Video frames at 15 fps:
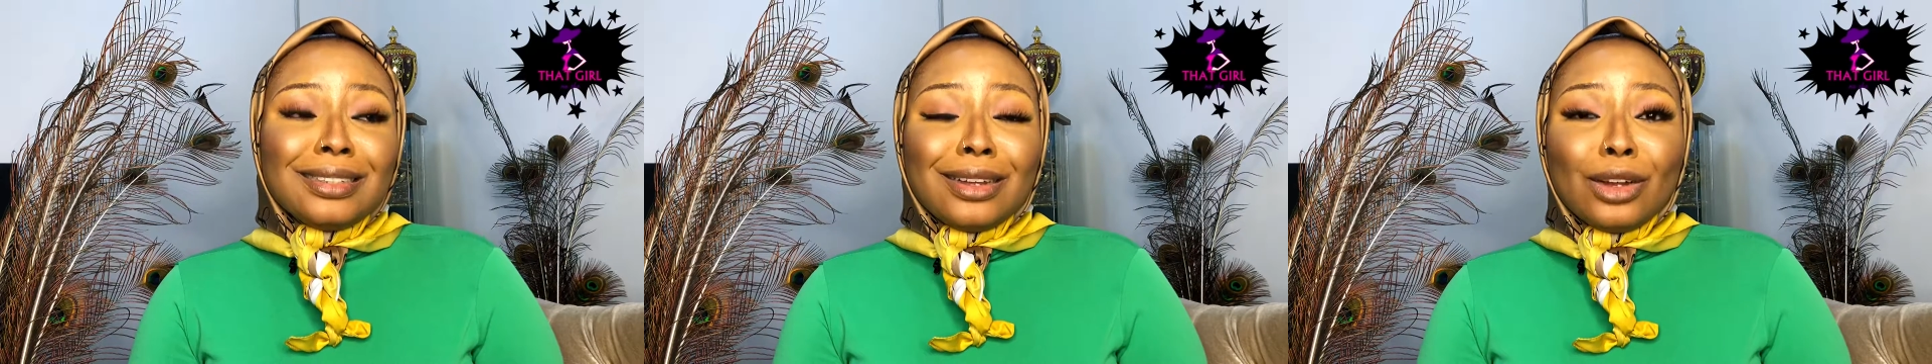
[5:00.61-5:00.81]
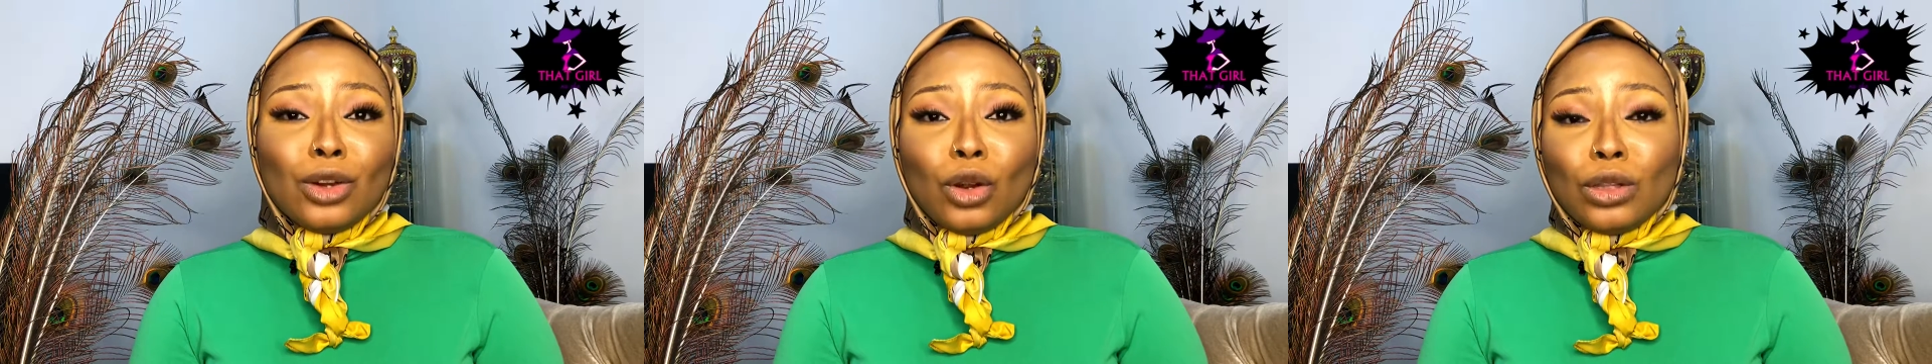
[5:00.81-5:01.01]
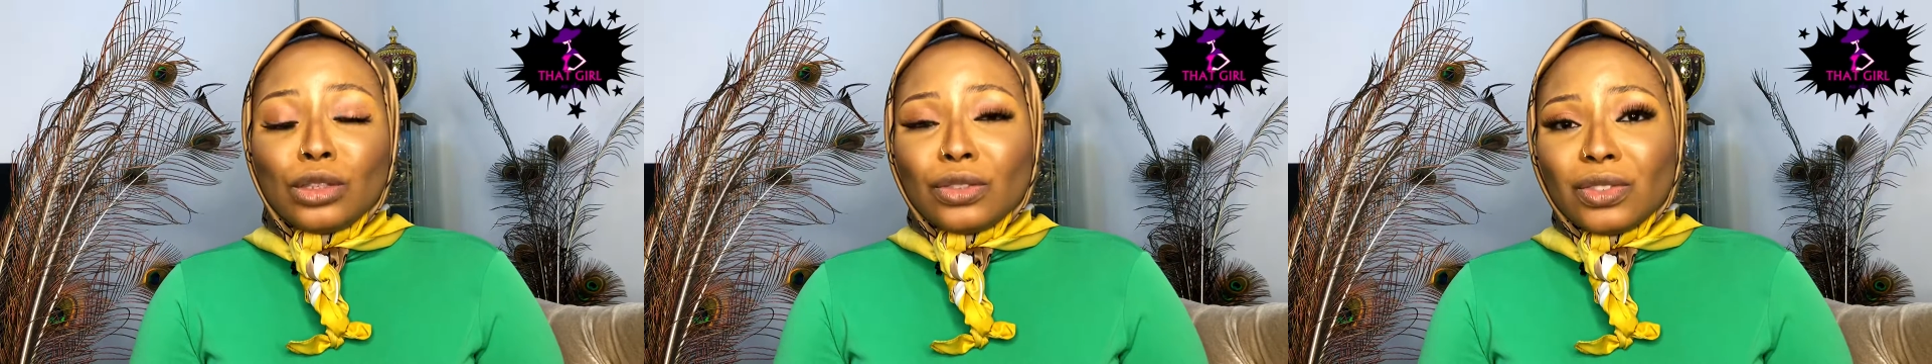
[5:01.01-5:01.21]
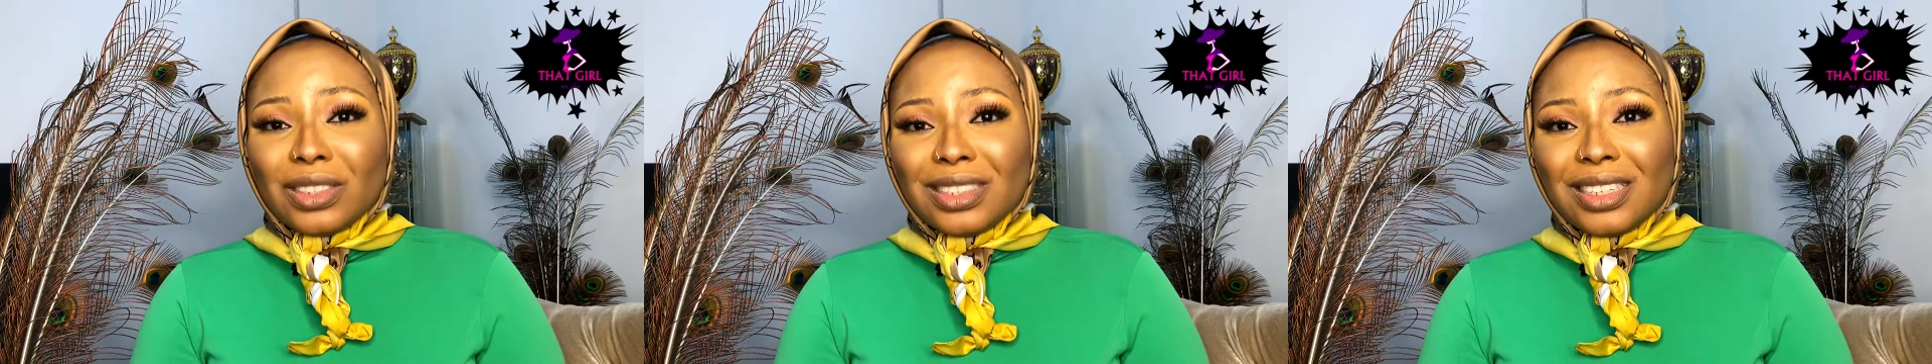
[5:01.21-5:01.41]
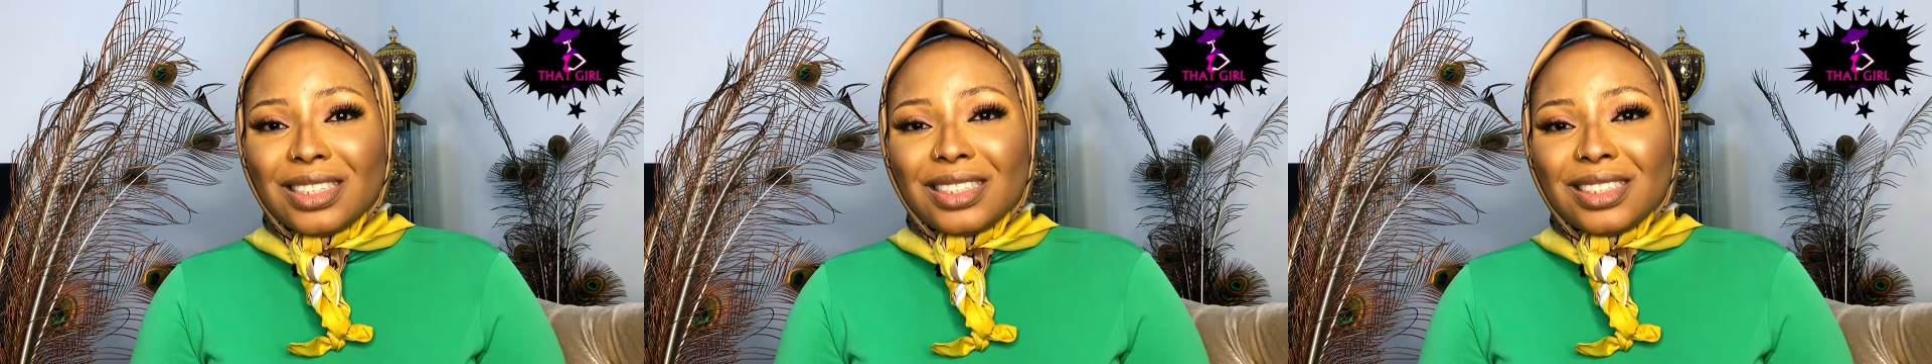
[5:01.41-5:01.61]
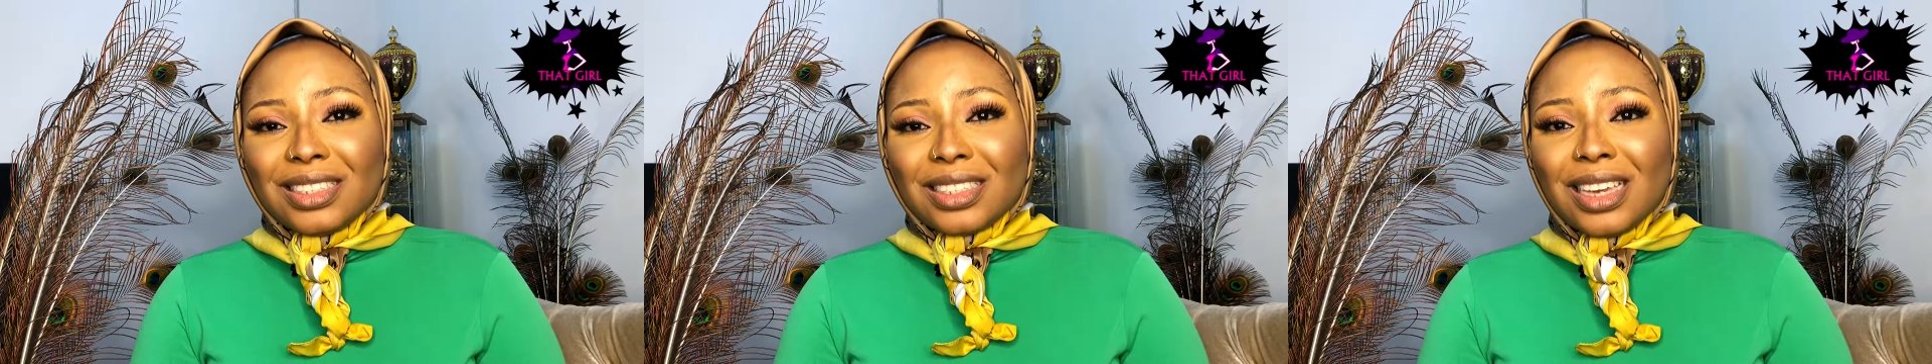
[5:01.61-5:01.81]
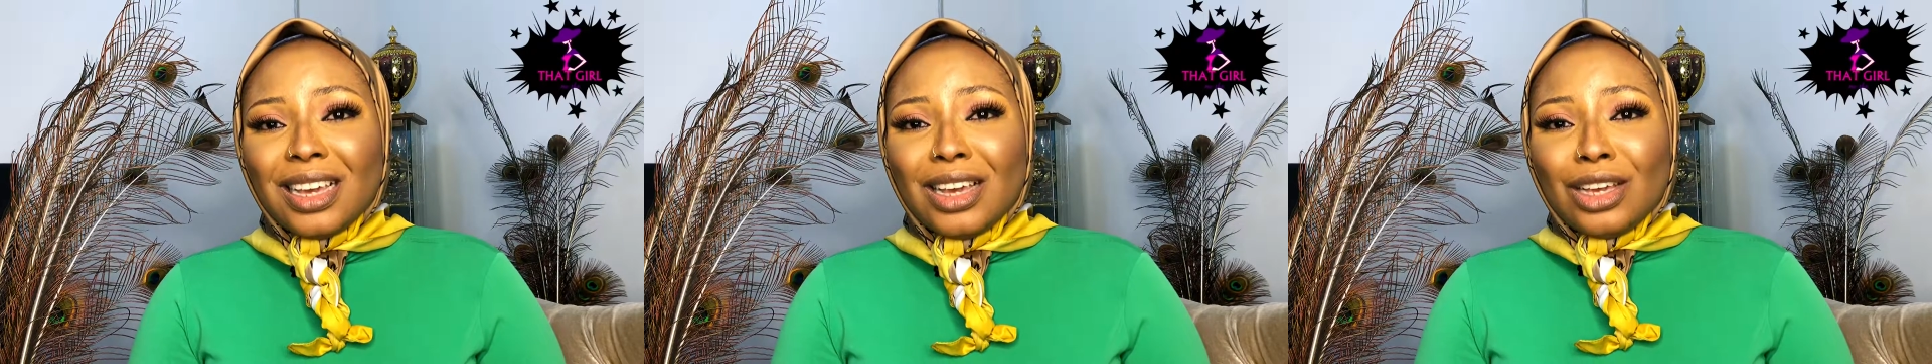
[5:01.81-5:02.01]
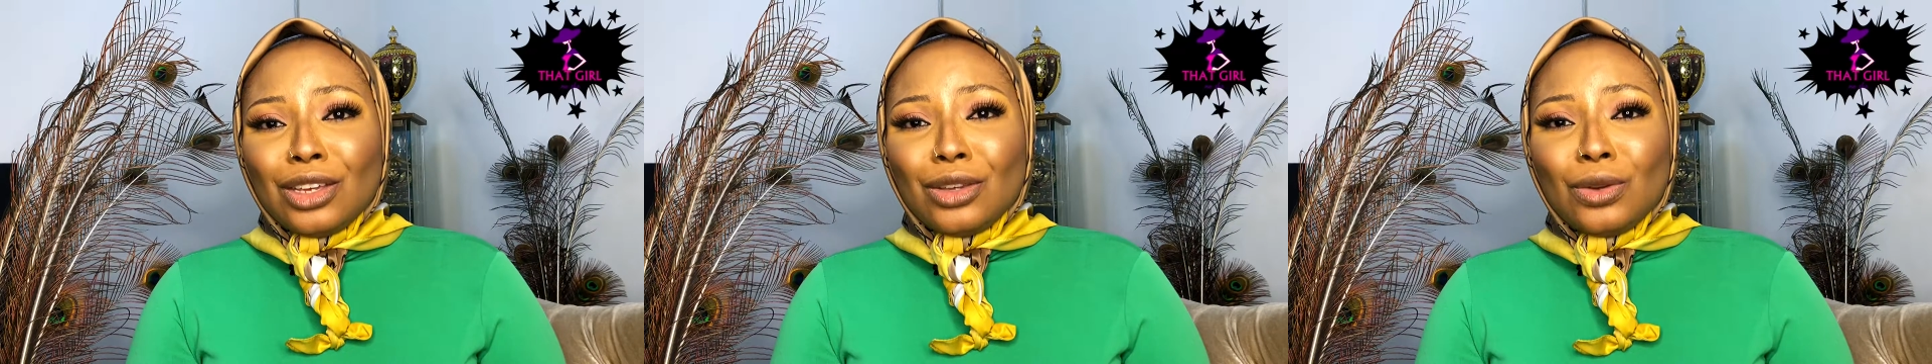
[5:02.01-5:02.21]
a lot of sins,
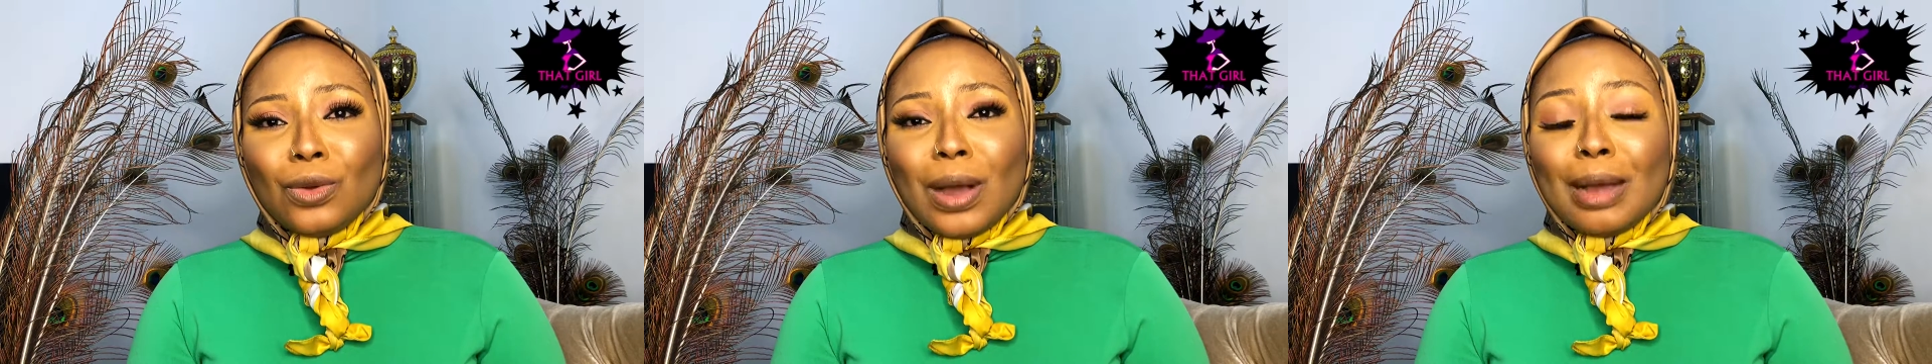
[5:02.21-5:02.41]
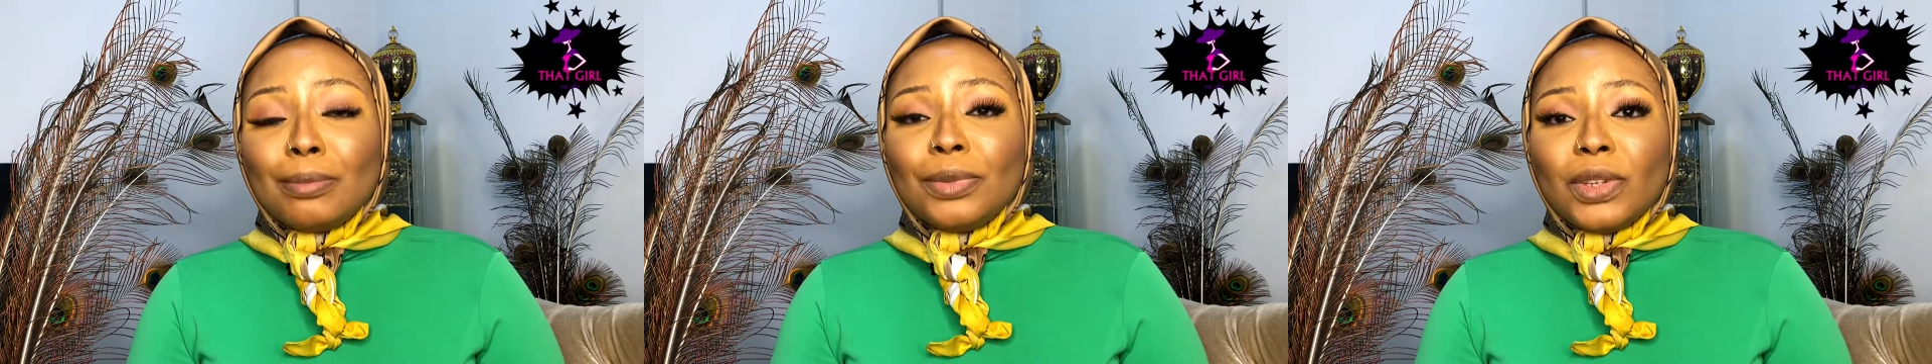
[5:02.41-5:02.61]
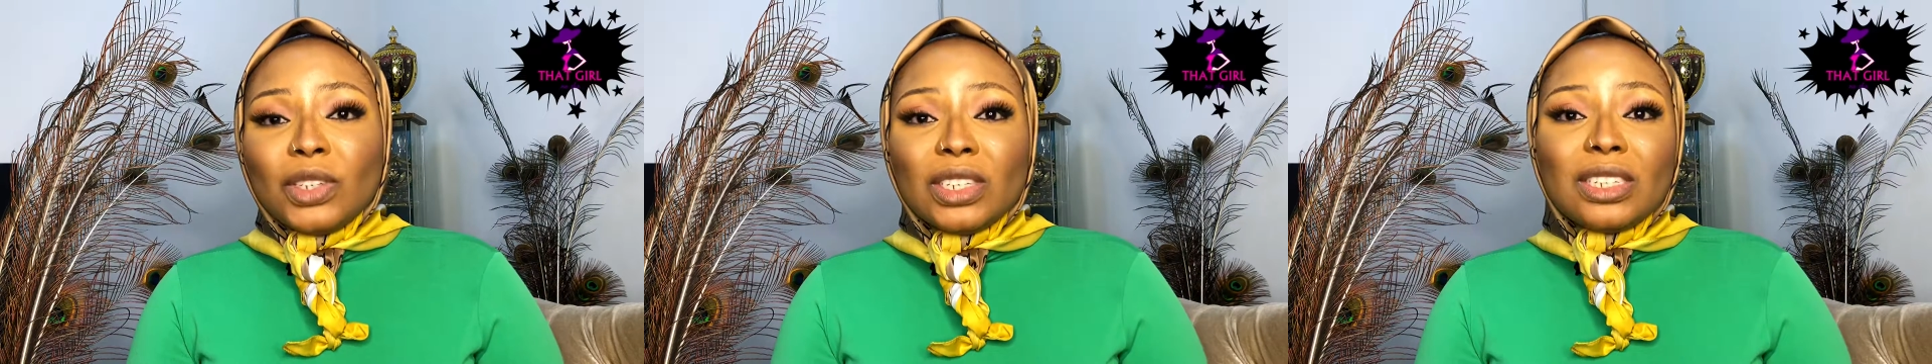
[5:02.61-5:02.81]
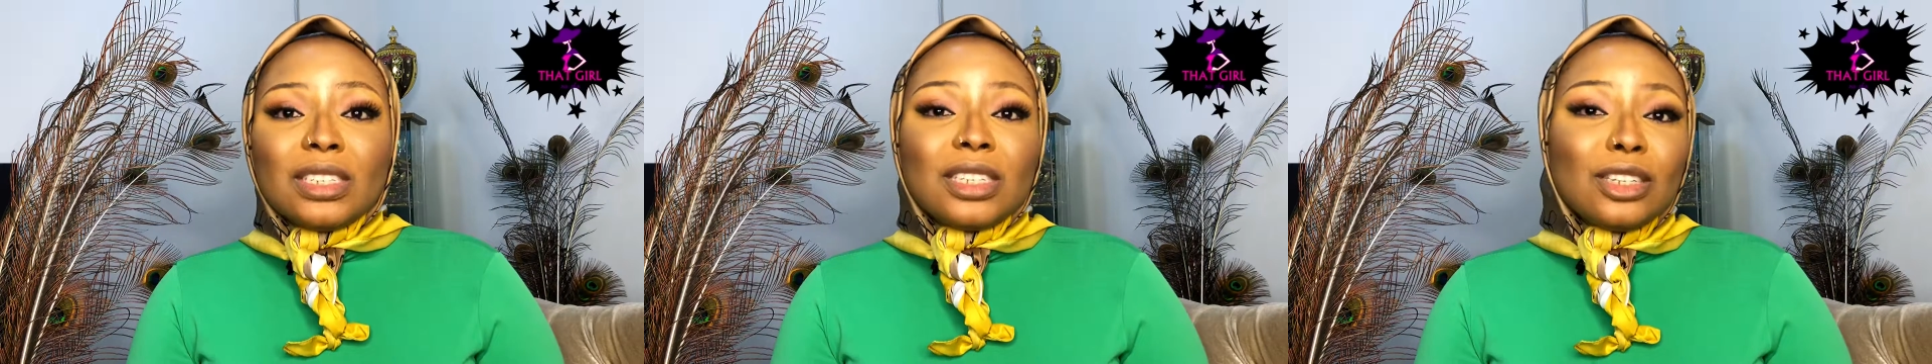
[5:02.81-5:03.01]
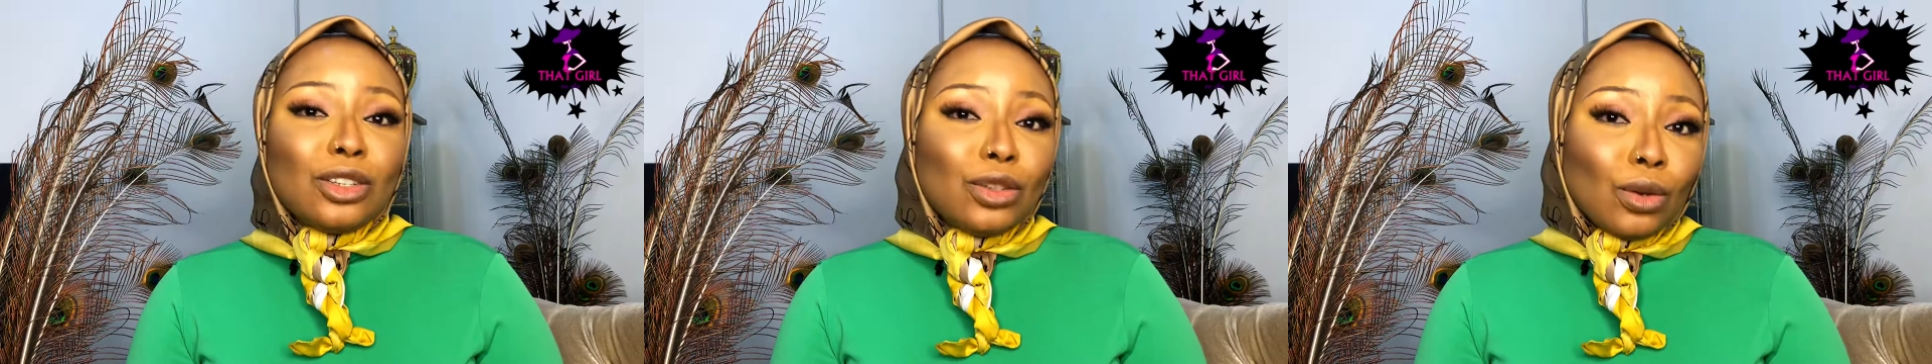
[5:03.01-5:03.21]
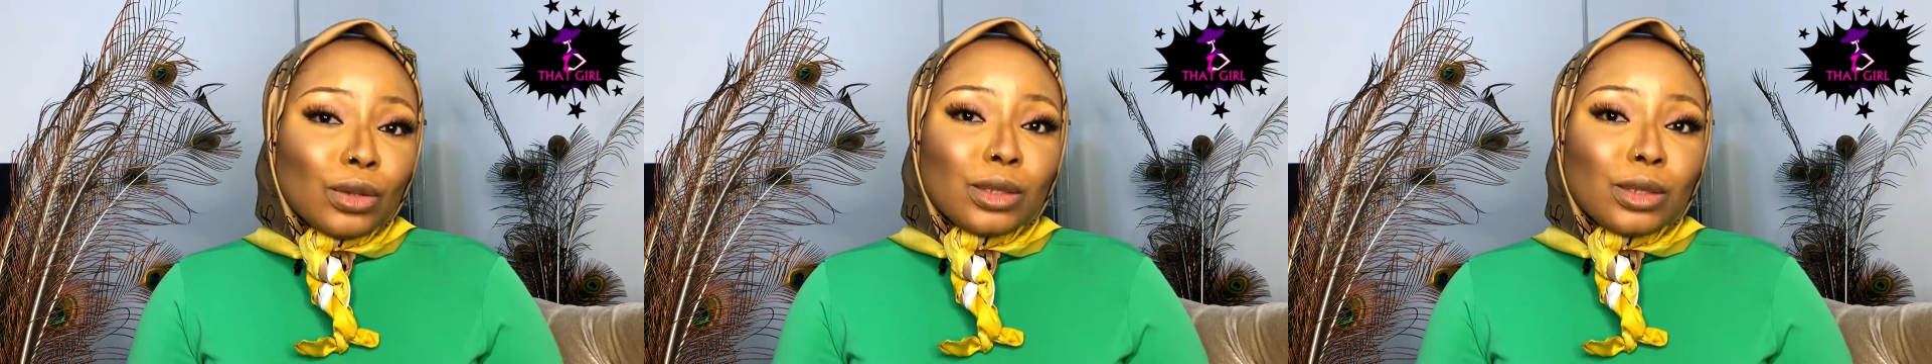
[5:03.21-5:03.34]
you know, and be cheating your